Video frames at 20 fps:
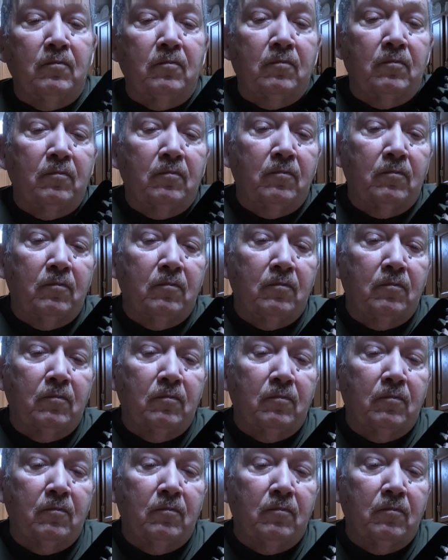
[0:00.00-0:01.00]

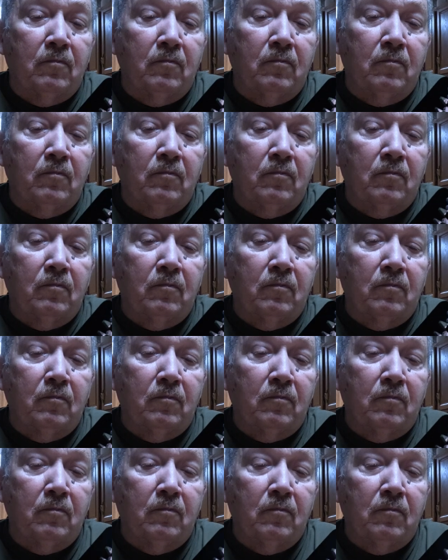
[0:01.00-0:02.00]

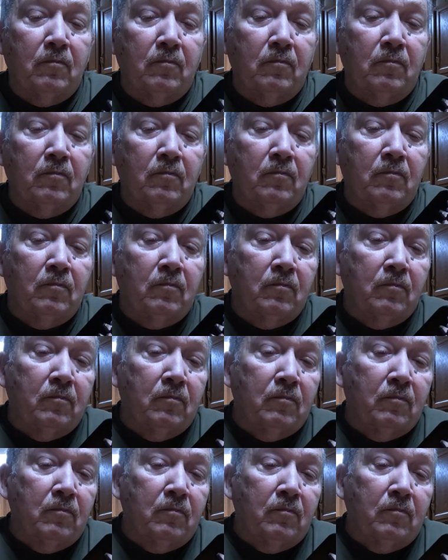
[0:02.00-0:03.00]

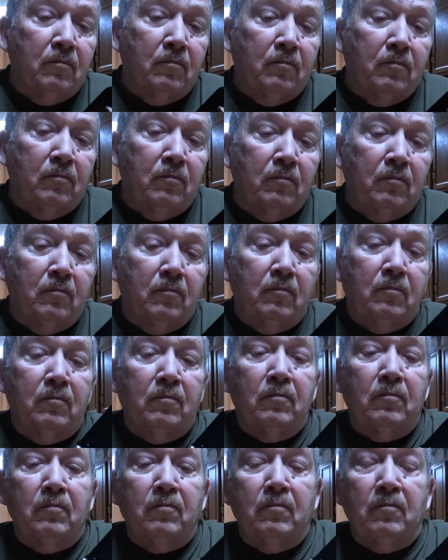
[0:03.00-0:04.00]

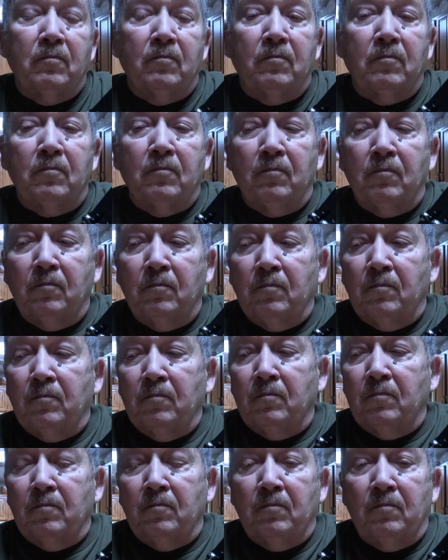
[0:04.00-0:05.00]

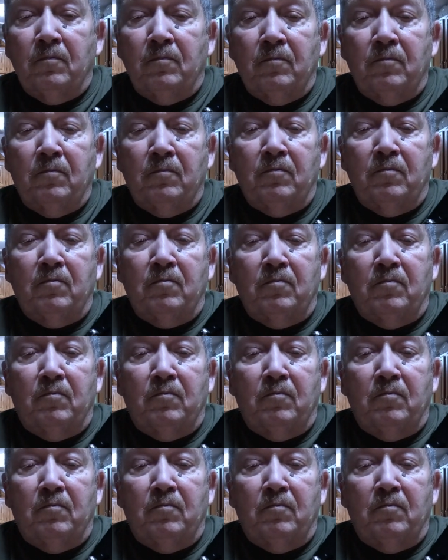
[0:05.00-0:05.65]
No one is speaking in this clip.